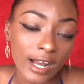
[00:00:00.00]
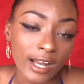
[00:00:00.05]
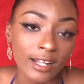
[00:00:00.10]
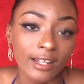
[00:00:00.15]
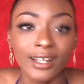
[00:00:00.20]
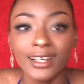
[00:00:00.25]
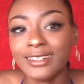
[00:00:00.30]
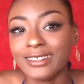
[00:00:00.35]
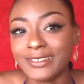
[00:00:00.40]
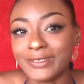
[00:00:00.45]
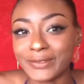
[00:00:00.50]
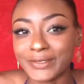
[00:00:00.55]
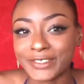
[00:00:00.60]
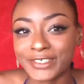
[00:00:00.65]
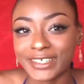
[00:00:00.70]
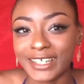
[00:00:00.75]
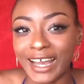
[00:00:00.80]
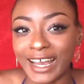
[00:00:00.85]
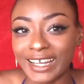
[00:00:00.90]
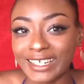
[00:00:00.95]
I like the
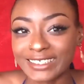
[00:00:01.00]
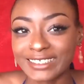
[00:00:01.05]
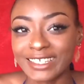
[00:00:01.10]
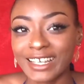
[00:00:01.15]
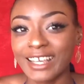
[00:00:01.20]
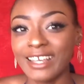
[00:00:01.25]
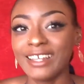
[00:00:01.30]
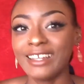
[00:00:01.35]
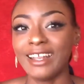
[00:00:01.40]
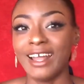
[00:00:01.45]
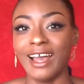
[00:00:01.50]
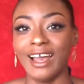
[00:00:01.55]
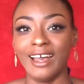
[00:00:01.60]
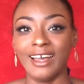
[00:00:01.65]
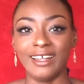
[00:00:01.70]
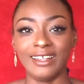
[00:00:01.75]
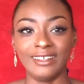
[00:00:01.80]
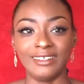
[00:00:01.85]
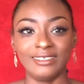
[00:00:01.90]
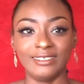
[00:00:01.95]
Lucian accent,
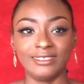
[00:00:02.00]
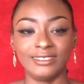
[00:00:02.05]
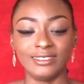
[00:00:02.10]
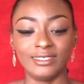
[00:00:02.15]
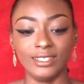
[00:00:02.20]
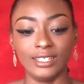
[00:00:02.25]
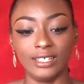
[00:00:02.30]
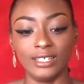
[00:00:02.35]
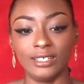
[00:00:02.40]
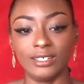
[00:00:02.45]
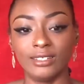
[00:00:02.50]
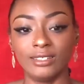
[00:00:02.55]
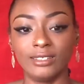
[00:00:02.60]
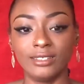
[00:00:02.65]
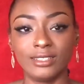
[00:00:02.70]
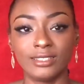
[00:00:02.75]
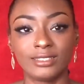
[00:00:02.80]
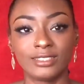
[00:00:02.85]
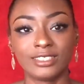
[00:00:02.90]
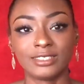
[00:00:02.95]
and like
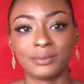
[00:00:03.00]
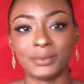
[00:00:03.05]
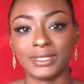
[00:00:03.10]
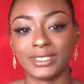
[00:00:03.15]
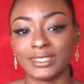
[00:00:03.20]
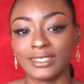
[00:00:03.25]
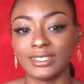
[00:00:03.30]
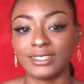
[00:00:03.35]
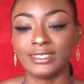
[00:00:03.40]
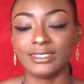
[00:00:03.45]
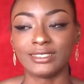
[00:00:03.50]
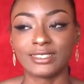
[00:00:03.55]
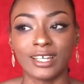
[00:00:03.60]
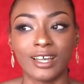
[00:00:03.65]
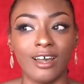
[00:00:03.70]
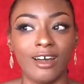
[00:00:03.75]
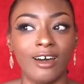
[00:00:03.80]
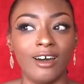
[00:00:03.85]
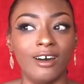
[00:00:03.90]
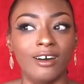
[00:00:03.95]
this is because
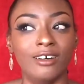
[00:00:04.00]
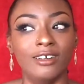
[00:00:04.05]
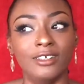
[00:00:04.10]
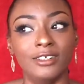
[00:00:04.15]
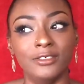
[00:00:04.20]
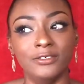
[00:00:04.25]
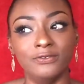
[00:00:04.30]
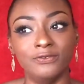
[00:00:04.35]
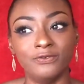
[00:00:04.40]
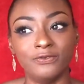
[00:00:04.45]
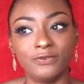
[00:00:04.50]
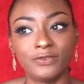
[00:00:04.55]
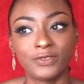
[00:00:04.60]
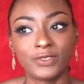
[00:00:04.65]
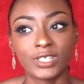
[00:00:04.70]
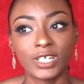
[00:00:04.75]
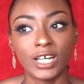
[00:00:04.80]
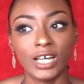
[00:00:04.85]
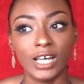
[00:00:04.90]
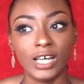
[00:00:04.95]
of
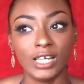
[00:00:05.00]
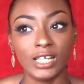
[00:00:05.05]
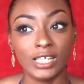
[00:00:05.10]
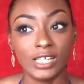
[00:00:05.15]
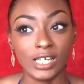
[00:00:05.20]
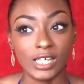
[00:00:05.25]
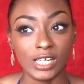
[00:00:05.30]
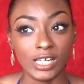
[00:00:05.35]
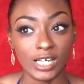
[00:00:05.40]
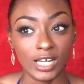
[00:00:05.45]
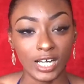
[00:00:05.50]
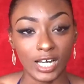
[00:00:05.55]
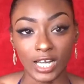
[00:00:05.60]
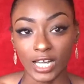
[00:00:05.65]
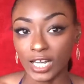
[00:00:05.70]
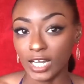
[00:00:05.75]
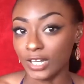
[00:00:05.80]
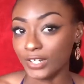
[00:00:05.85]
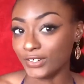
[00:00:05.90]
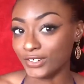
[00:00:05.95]

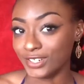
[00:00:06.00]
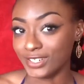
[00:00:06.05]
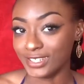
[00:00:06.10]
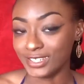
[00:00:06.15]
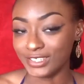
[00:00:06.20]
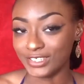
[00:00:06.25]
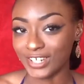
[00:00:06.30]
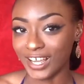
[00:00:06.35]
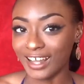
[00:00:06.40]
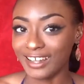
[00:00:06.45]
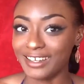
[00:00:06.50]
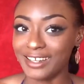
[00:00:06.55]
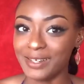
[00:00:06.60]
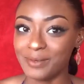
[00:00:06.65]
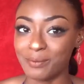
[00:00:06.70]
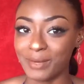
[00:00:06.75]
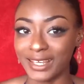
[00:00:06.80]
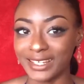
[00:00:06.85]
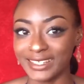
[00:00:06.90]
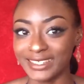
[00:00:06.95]
a girl in the chat
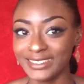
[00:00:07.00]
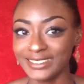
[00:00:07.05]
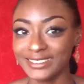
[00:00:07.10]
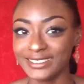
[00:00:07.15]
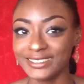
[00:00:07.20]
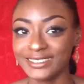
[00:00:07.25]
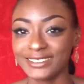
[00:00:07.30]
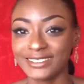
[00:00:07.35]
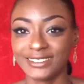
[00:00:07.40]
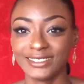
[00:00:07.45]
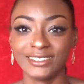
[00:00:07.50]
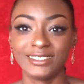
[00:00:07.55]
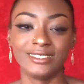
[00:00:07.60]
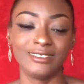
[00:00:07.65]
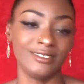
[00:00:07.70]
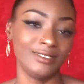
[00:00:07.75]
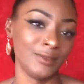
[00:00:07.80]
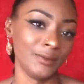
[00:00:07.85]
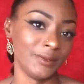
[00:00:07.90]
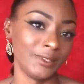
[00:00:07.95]
named Megan,
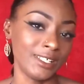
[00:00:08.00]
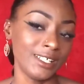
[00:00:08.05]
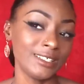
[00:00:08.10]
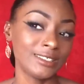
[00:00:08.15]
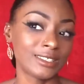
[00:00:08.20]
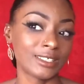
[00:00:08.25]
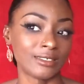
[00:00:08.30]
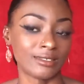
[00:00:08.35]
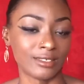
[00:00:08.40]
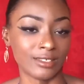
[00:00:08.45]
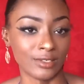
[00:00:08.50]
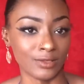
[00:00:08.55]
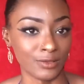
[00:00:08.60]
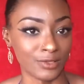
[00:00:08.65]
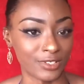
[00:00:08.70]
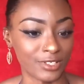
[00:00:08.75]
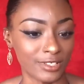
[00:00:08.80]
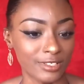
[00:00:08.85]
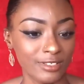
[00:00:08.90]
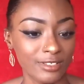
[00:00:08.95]
who is a St.
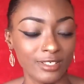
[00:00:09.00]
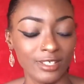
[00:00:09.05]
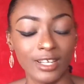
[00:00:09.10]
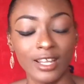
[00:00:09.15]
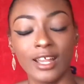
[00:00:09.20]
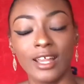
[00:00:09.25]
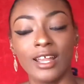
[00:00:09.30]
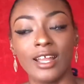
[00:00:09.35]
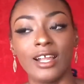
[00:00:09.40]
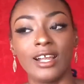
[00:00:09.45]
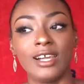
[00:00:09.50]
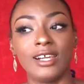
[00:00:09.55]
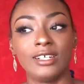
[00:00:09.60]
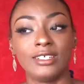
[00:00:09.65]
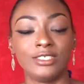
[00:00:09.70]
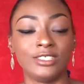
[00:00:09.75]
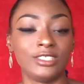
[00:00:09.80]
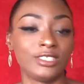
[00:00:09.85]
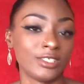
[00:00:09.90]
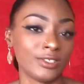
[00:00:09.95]
Lucian.
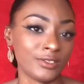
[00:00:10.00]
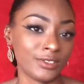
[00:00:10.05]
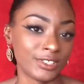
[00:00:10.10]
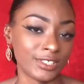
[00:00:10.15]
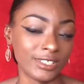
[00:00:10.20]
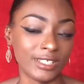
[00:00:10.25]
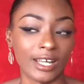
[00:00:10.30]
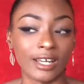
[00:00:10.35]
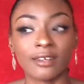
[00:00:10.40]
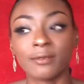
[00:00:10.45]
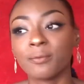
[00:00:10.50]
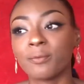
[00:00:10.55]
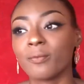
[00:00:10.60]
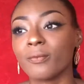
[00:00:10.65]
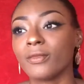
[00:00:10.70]
She's a Lucian, yeah.